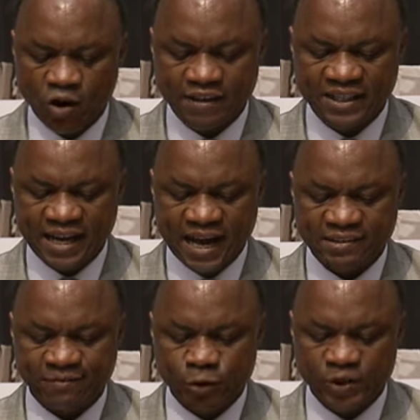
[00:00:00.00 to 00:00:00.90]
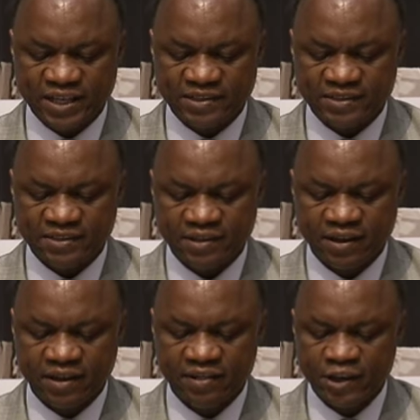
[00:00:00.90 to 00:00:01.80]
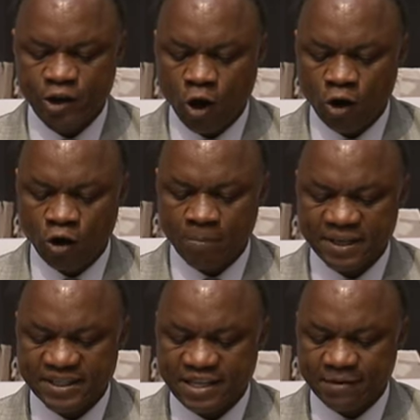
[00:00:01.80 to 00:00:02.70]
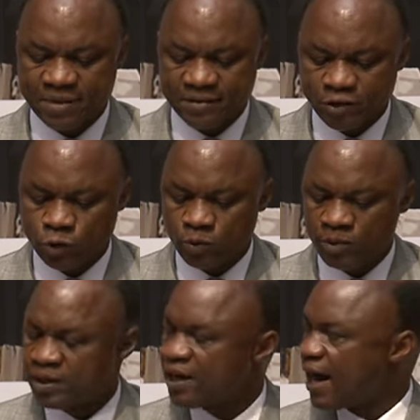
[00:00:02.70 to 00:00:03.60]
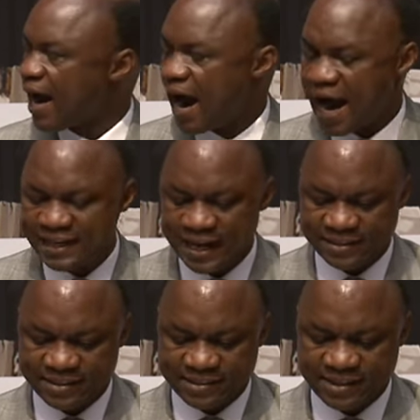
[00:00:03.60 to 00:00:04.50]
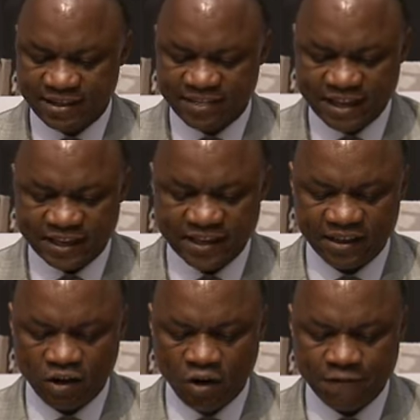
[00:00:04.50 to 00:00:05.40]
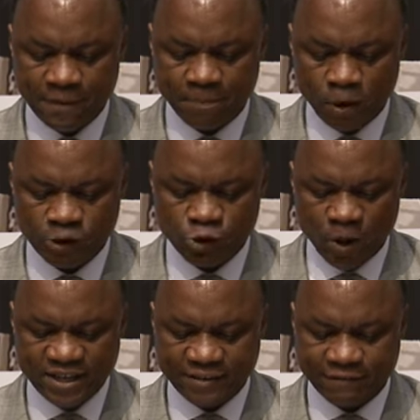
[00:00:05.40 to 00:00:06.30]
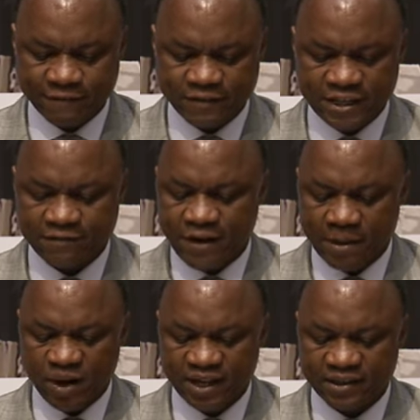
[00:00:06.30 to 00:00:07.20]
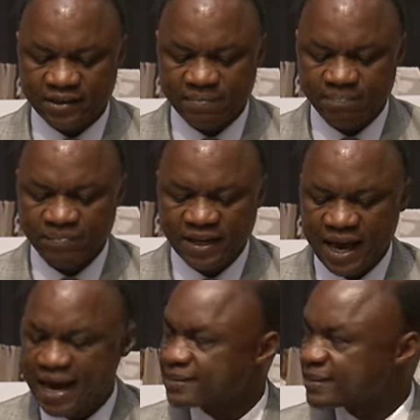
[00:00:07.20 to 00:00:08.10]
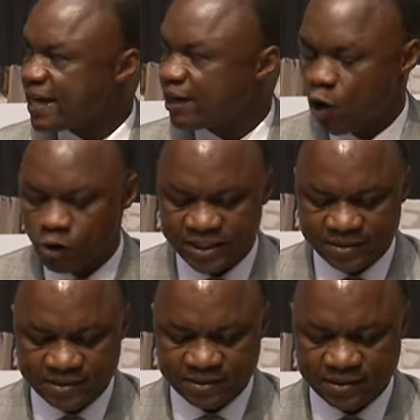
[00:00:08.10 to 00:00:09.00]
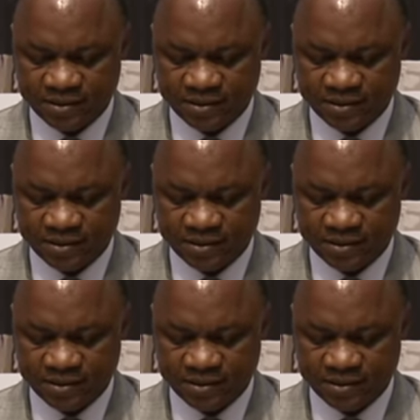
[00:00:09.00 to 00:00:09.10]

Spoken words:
over the last few days. The Hyogo Midterm Review highlights the thinking of a post-2015 framework. As stakeholders